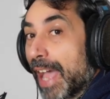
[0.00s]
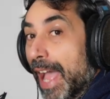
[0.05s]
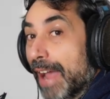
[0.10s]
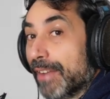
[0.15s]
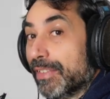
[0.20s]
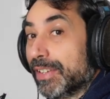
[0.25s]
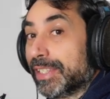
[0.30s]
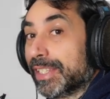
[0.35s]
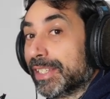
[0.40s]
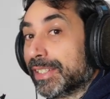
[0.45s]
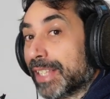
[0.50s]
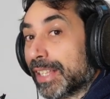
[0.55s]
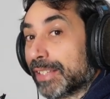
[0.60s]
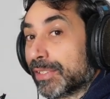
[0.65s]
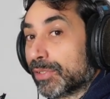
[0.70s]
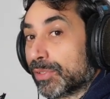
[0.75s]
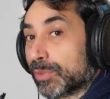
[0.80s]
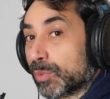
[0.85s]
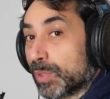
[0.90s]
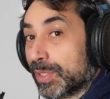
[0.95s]
everything
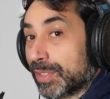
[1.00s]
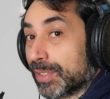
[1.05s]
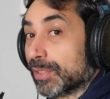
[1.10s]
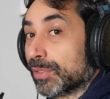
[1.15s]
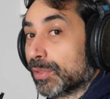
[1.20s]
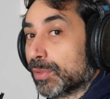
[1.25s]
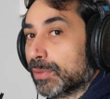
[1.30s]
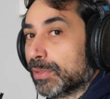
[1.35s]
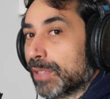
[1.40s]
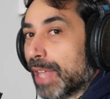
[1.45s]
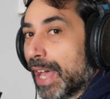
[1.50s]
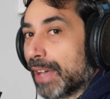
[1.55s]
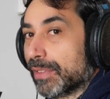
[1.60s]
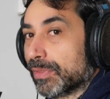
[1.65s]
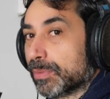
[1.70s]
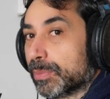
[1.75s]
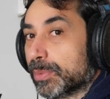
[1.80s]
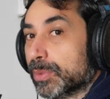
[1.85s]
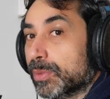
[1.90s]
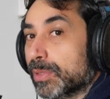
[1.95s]
that Twisted Tools
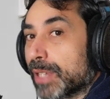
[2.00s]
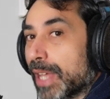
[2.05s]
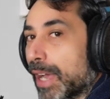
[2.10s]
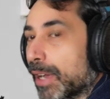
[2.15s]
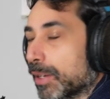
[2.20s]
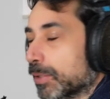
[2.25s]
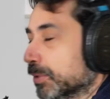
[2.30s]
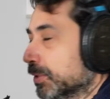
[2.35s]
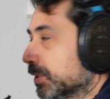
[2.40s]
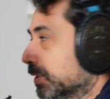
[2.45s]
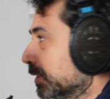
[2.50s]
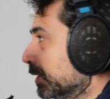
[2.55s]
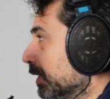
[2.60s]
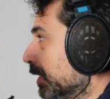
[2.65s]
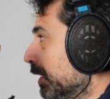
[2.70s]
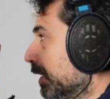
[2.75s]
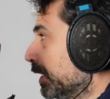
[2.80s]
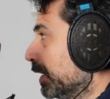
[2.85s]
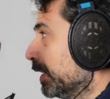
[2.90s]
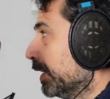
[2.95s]
have put out
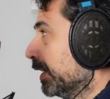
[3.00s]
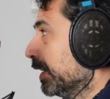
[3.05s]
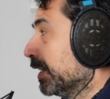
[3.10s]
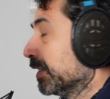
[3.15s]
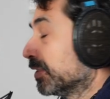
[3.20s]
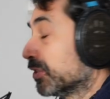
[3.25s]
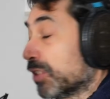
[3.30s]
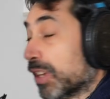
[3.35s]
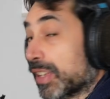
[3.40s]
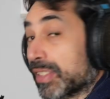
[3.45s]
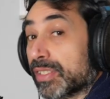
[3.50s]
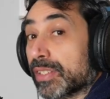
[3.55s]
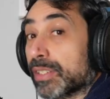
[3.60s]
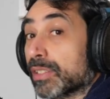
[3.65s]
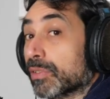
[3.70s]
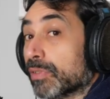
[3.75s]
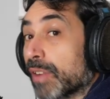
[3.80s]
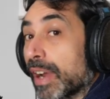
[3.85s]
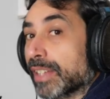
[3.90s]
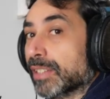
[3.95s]
is just
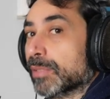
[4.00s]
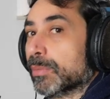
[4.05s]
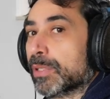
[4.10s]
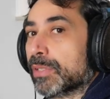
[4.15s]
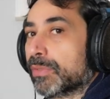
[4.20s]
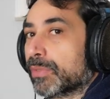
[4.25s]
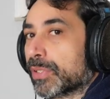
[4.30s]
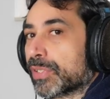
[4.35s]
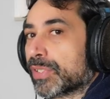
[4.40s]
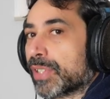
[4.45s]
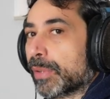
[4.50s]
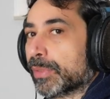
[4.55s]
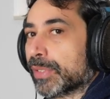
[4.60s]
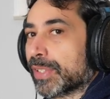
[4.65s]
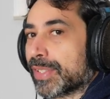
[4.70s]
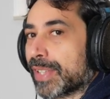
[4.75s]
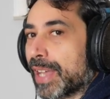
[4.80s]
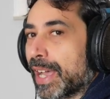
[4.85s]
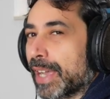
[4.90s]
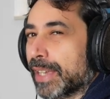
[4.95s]
incredible for sound
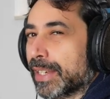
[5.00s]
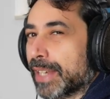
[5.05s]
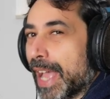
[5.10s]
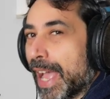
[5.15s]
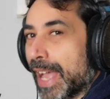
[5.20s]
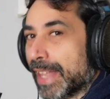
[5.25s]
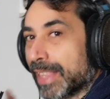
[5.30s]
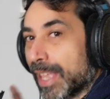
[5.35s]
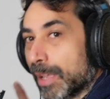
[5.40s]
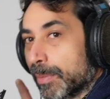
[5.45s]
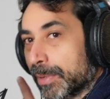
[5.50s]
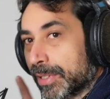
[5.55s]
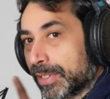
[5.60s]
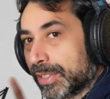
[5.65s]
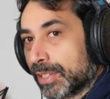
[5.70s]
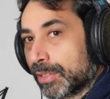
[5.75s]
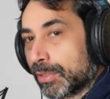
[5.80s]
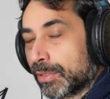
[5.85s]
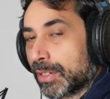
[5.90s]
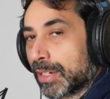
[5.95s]
design. And I
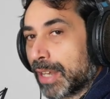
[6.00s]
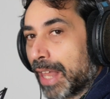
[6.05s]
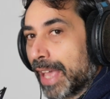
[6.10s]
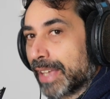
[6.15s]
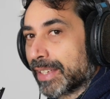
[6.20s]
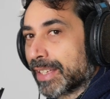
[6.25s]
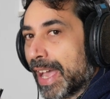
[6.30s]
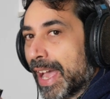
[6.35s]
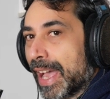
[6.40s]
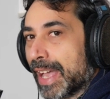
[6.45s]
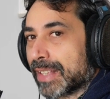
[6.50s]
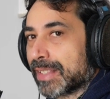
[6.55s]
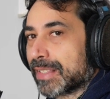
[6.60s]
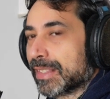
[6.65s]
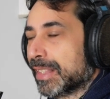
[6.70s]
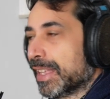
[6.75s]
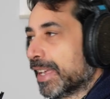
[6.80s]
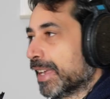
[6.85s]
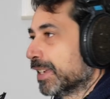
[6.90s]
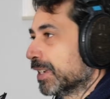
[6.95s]
particularly like As
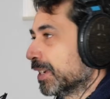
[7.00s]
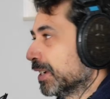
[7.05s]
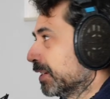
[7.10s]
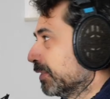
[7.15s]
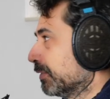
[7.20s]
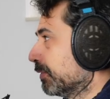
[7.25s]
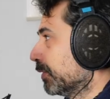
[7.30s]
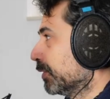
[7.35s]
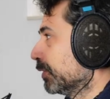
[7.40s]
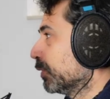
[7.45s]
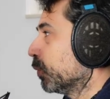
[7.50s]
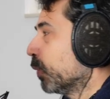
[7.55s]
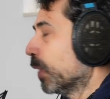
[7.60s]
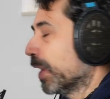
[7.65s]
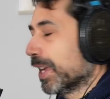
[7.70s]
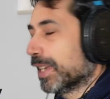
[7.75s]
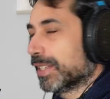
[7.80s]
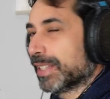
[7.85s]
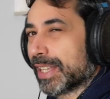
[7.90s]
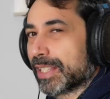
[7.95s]
Layer for the
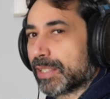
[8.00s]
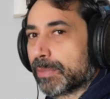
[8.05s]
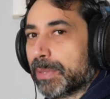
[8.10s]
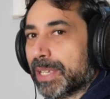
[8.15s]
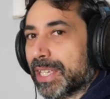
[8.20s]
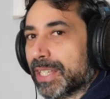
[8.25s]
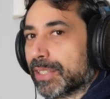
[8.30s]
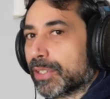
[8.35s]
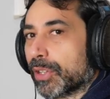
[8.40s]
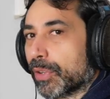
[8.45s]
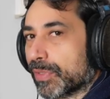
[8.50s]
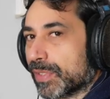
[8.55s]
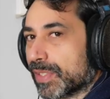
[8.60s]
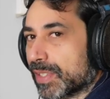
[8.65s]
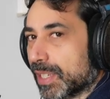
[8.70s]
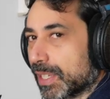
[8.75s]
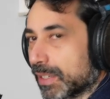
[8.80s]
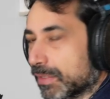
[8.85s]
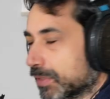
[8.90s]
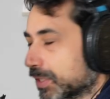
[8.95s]
way it has been
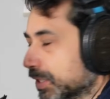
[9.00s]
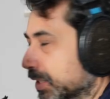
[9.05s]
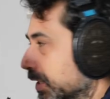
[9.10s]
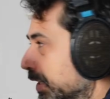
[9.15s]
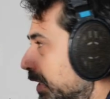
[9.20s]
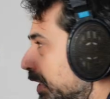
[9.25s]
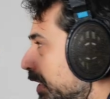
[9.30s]
conceived,